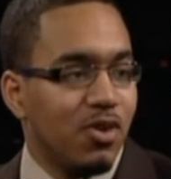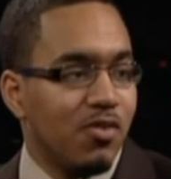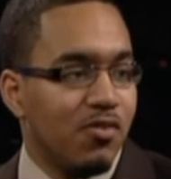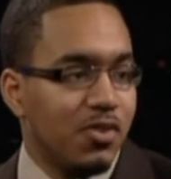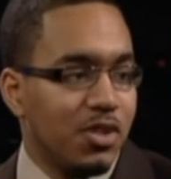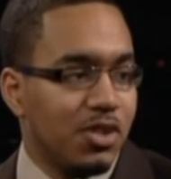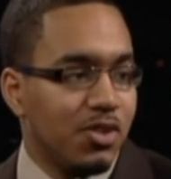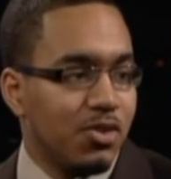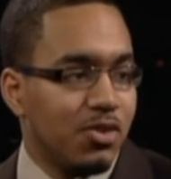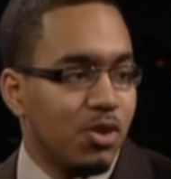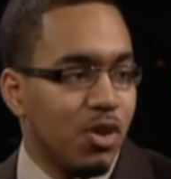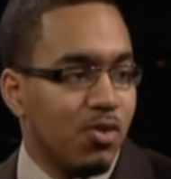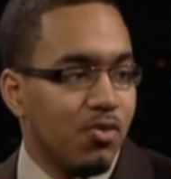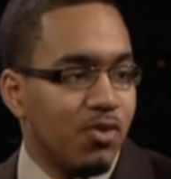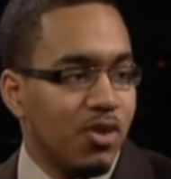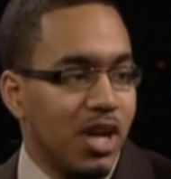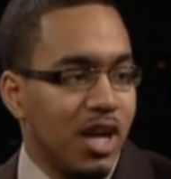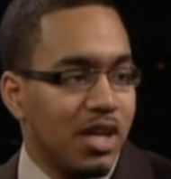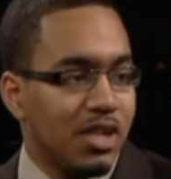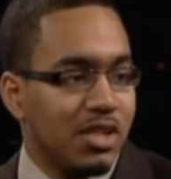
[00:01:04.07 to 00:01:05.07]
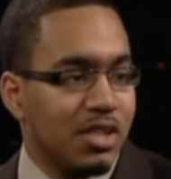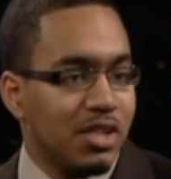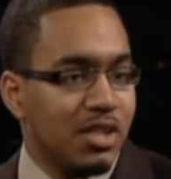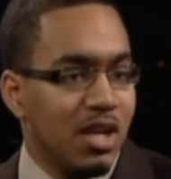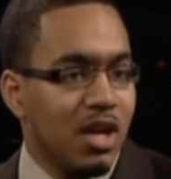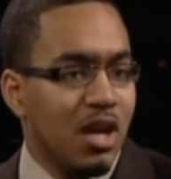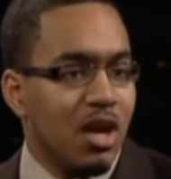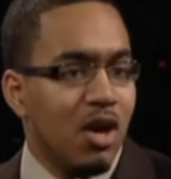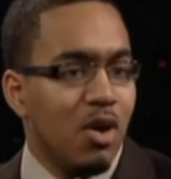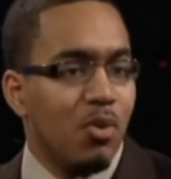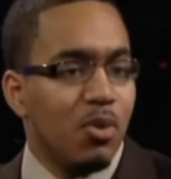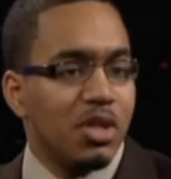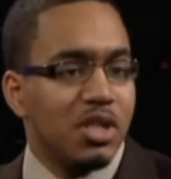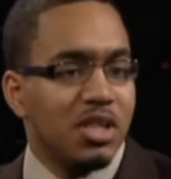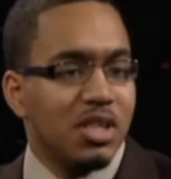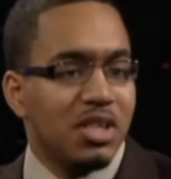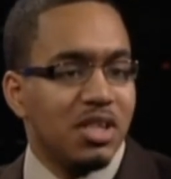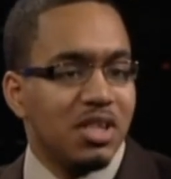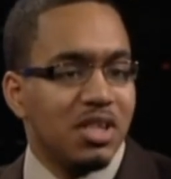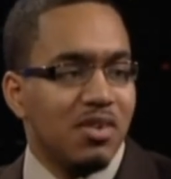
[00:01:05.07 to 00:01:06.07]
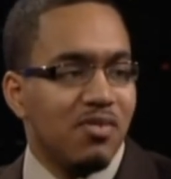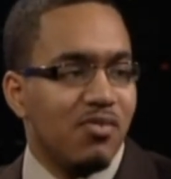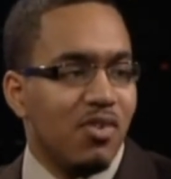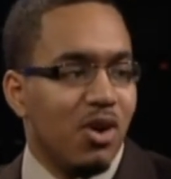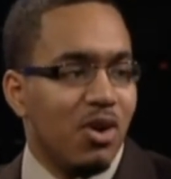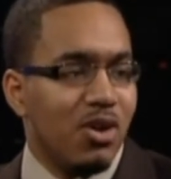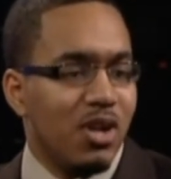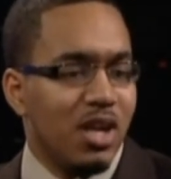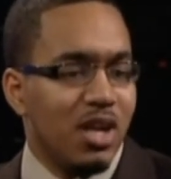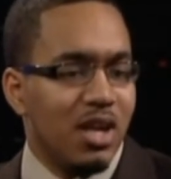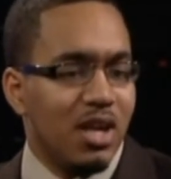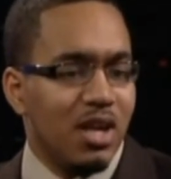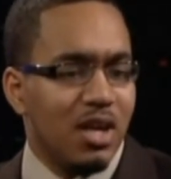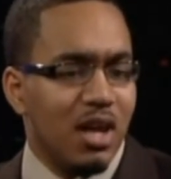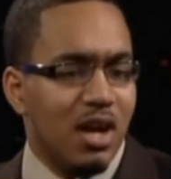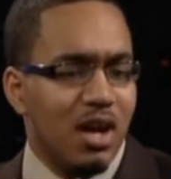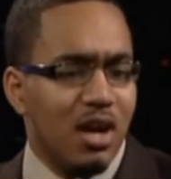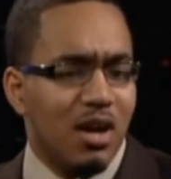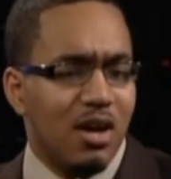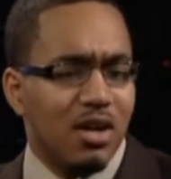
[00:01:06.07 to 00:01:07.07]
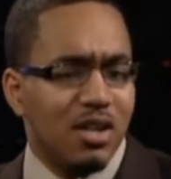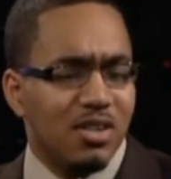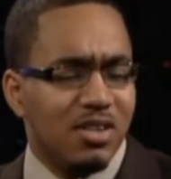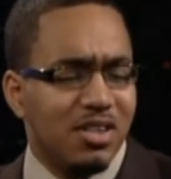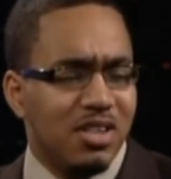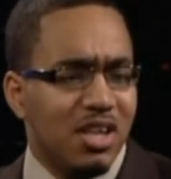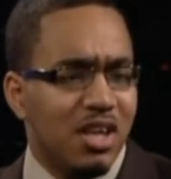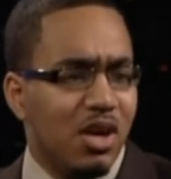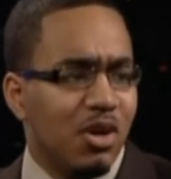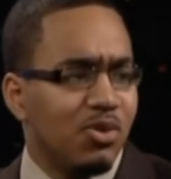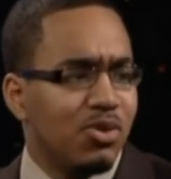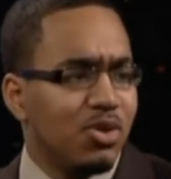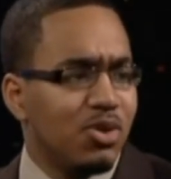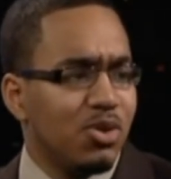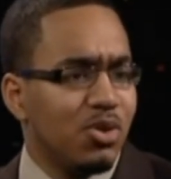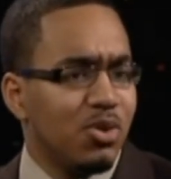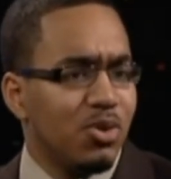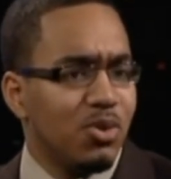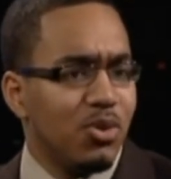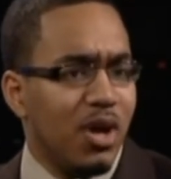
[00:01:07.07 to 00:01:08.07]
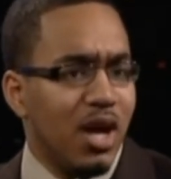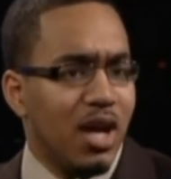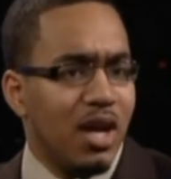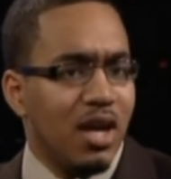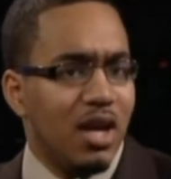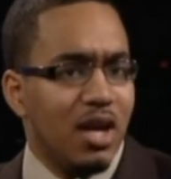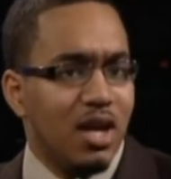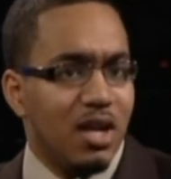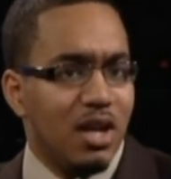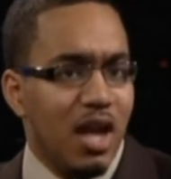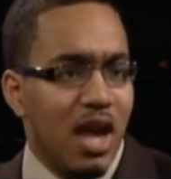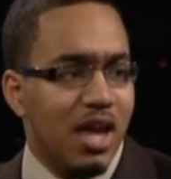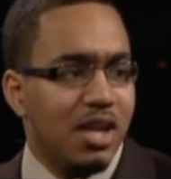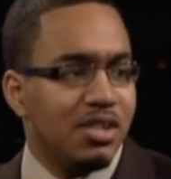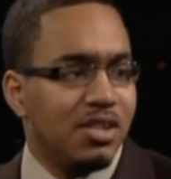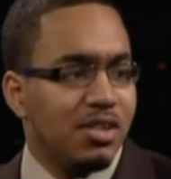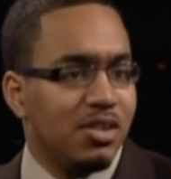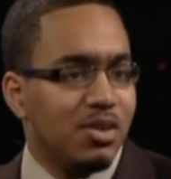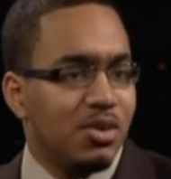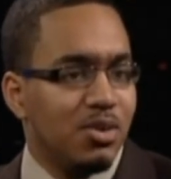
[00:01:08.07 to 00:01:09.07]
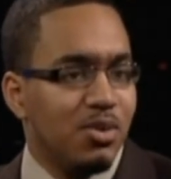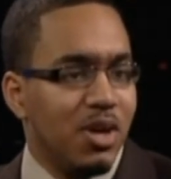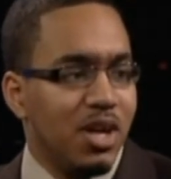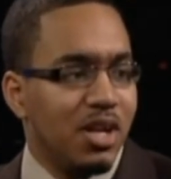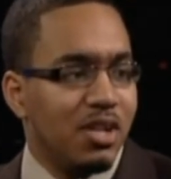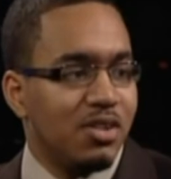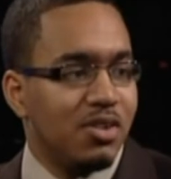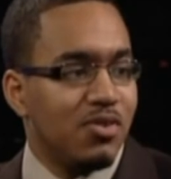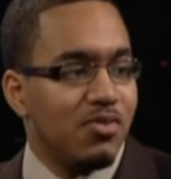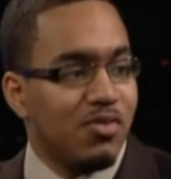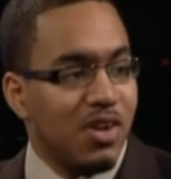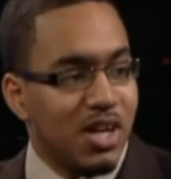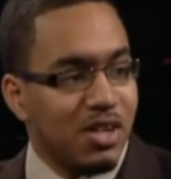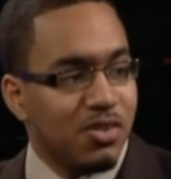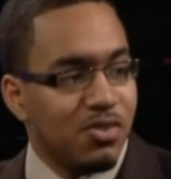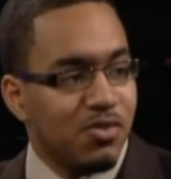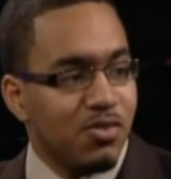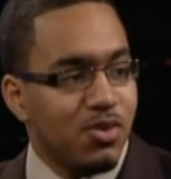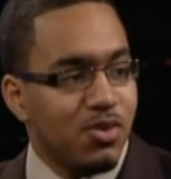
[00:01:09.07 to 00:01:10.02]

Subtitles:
for a Fischer-Tropsch reaction, which is converting CO2 and H2 into fossil